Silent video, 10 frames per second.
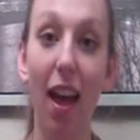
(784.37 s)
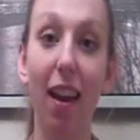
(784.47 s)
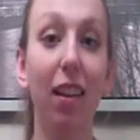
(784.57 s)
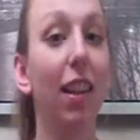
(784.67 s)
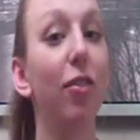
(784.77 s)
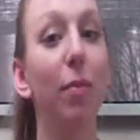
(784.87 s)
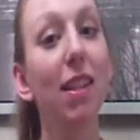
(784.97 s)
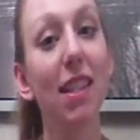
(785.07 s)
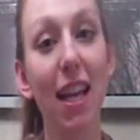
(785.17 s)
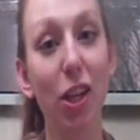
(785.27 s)
at 11
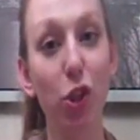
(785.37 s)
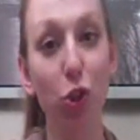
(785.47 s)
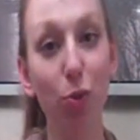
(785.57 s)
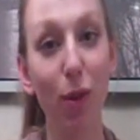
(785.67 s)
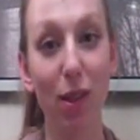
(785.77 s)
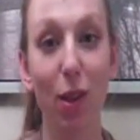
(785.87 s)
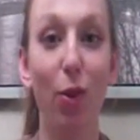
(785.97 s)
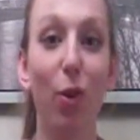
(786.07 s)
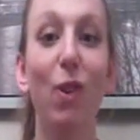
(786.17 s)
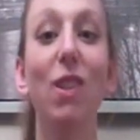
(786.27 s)
months and 2 weeks
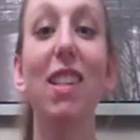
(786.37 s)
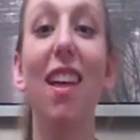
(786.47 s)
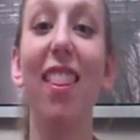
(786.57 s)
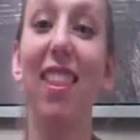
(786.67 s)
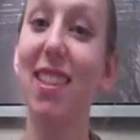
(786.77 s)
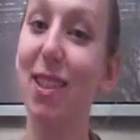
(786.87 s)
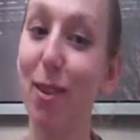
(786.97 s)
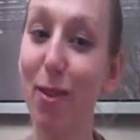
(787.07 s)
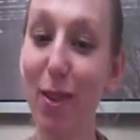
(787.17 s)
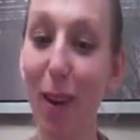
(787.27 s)
old, this is
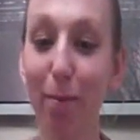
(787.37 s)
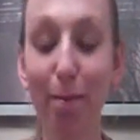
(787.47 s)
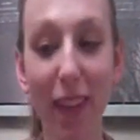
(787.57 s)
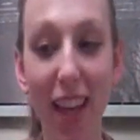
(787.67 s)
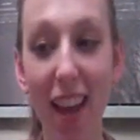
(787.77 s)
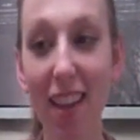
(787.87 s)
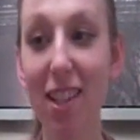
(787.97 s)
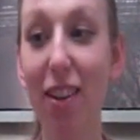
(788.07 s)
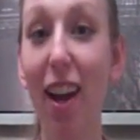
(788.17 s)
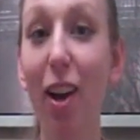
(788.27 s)
what we're doing.
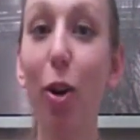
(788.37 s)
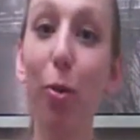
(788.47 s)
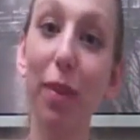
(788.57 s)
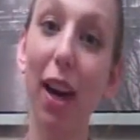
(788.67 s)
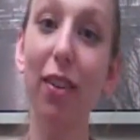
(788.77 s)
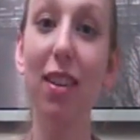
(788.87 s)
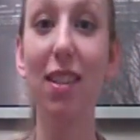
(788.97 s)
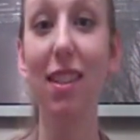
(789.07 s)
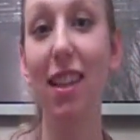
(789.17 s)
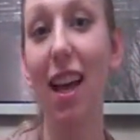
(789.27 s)
So I hope that
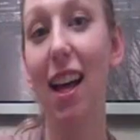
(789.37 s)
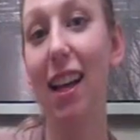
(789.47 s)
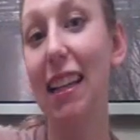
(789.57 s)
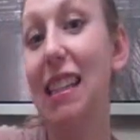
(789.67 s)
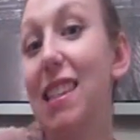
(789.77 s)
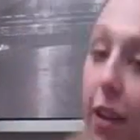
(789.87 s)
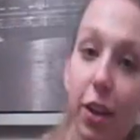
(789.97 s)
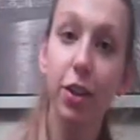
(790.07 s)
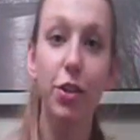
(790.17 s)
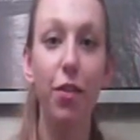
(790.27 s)
was insightful.
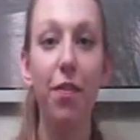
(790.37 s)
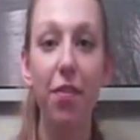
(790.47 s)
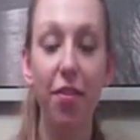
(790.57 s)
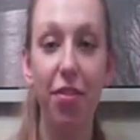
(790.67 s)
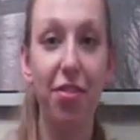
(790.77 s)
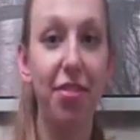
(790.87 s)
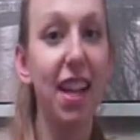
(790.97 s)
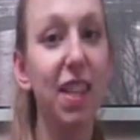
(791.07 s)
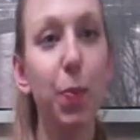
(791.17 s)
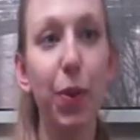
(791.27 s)
So
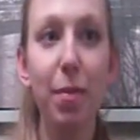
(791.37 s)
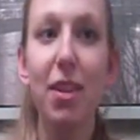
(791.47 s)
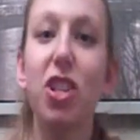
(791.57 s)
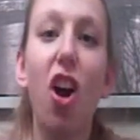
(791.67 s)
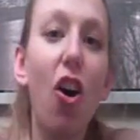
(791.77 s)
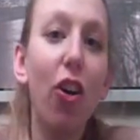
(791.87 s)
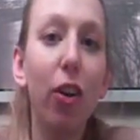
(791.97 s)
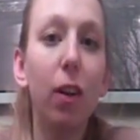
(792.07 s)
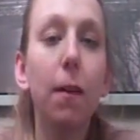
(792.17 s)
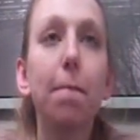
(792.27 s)
that's pretty much
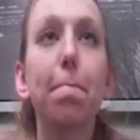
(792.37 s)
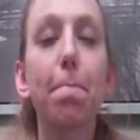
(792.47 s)
all